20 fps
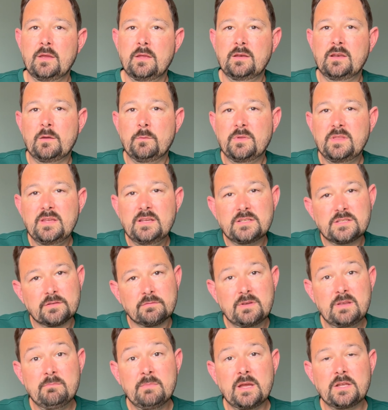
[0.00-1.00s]
Now, with these
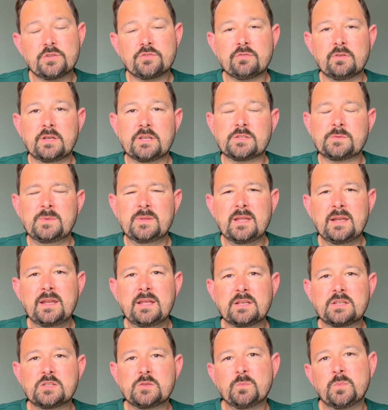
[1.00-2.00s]
three metrics, we then
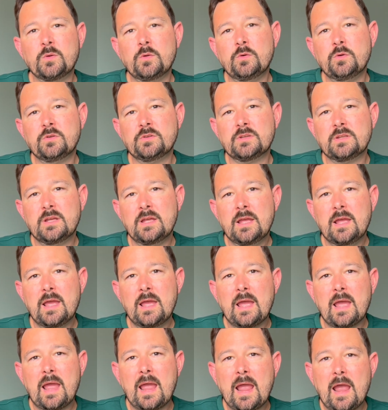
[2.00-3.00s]
explored
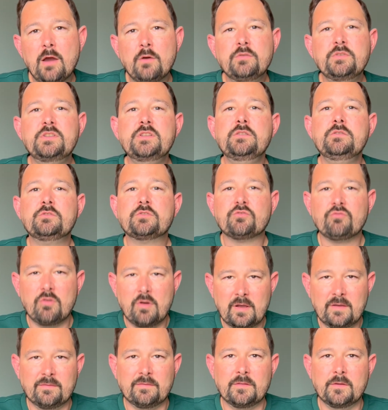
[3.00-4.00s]
how do you
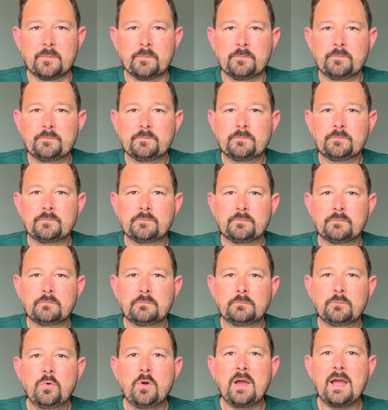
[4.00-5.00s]
drive them?
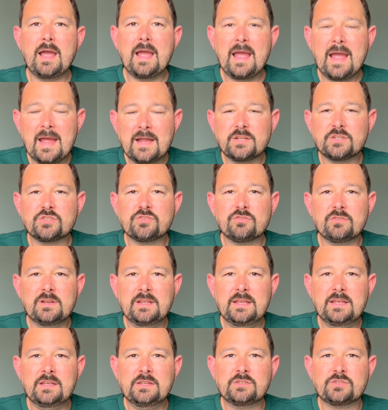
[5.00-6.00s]
What
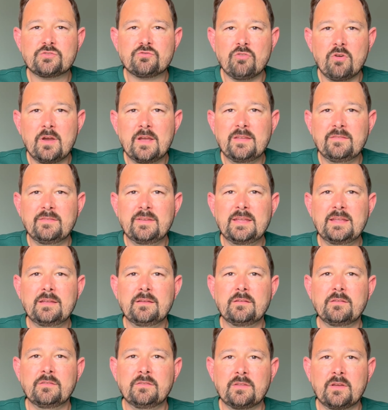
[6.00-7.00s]
actually is driving
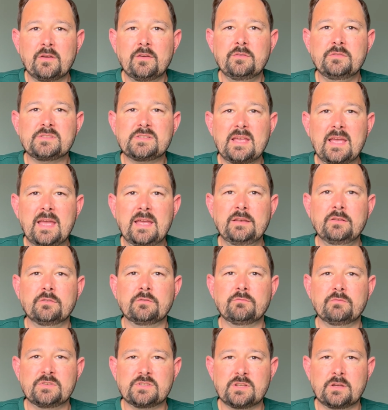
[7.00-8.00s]
those end
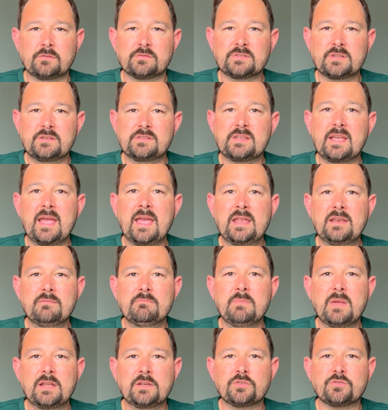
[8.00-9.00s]
results, those end
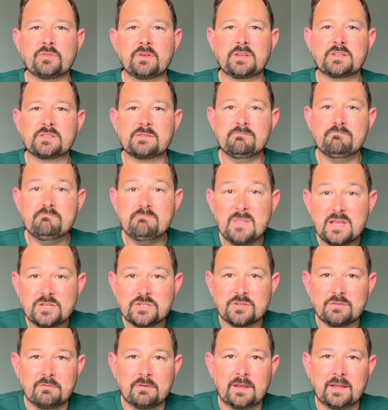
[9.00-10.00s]
metrics,
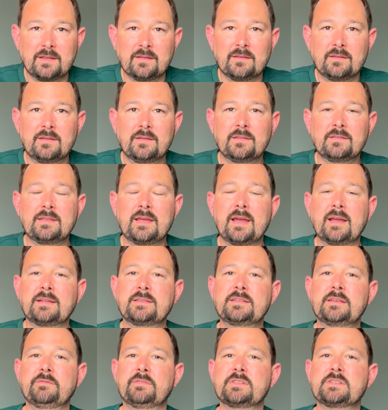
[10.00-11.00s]
measuring that
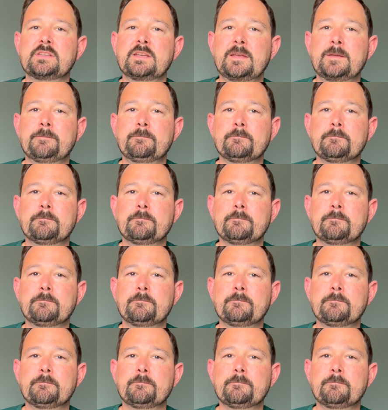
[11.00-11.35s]
activity?